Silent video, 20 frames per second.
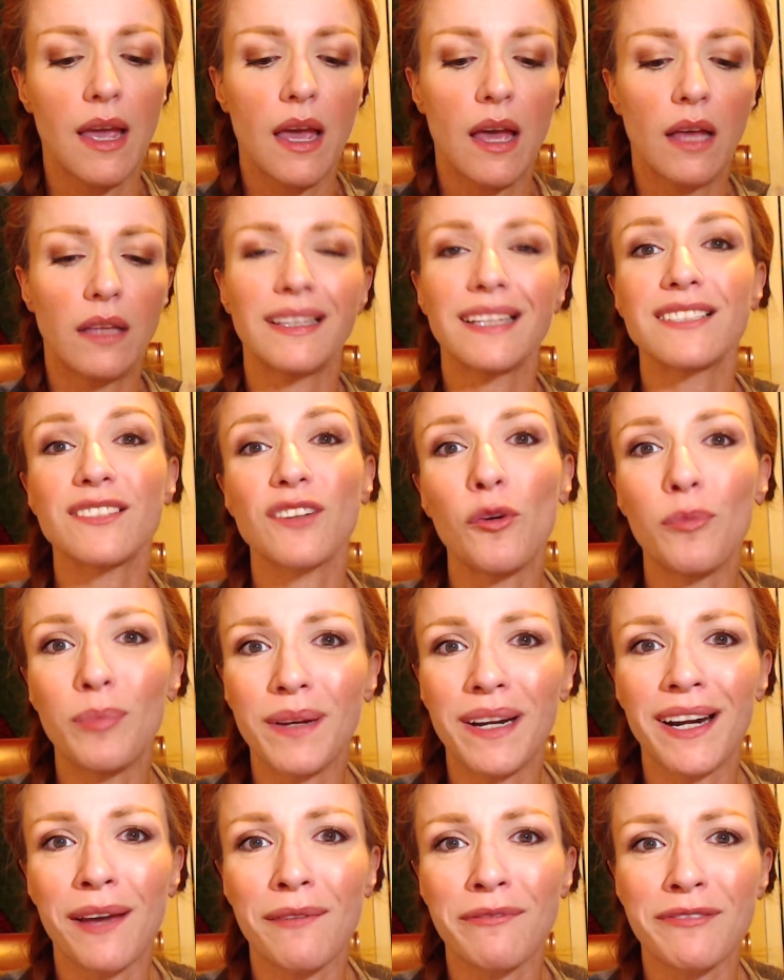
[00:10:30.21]
let's open
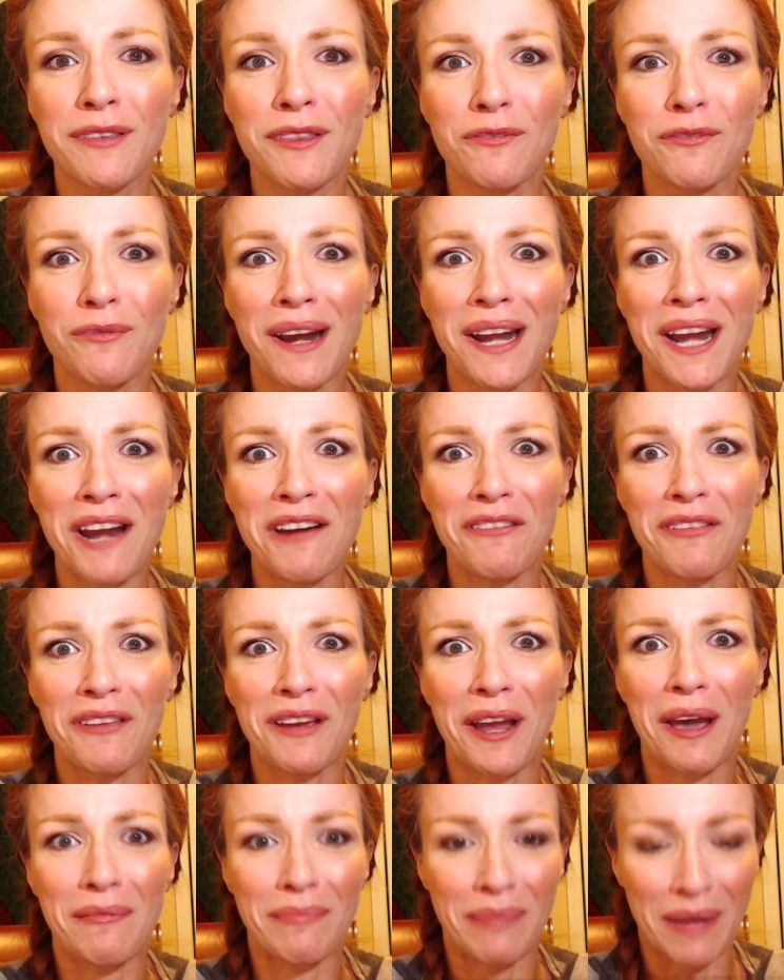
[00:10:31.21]
it up from the right end of the
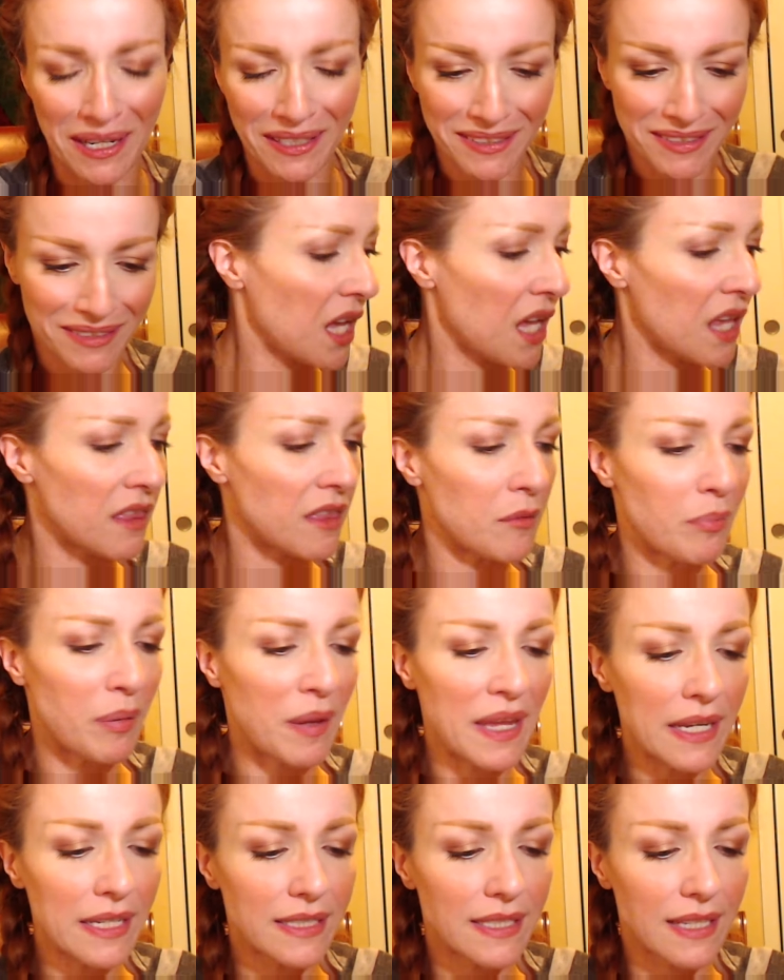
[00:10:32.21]
compact. The
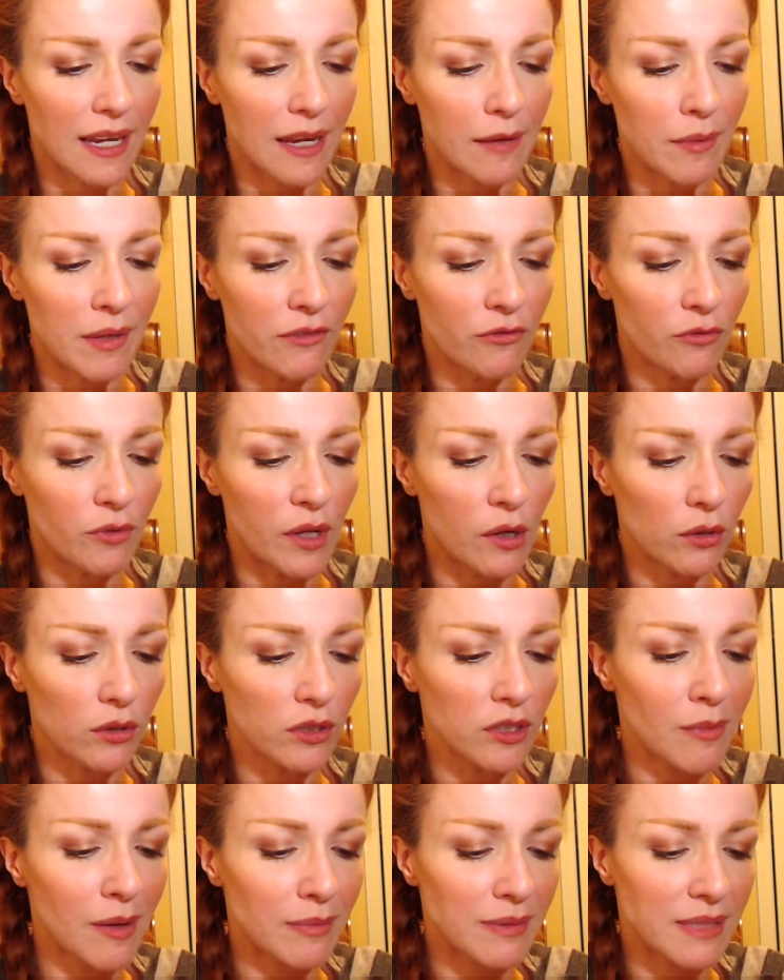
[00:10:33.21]
pink diamond, if we hold
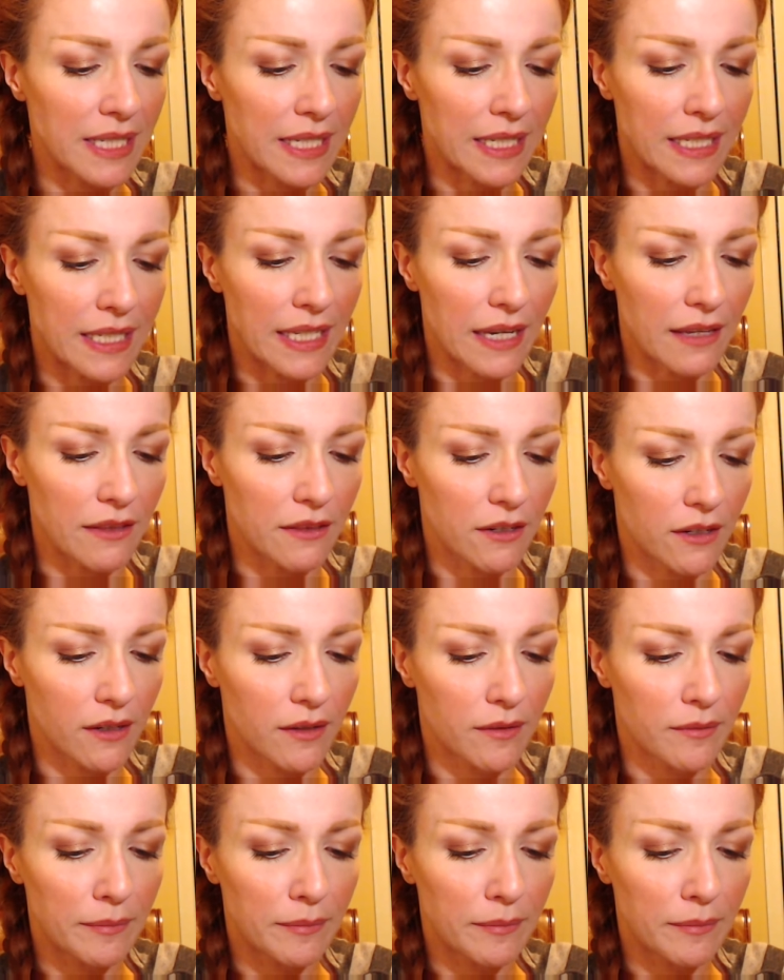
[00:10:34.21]
them up together,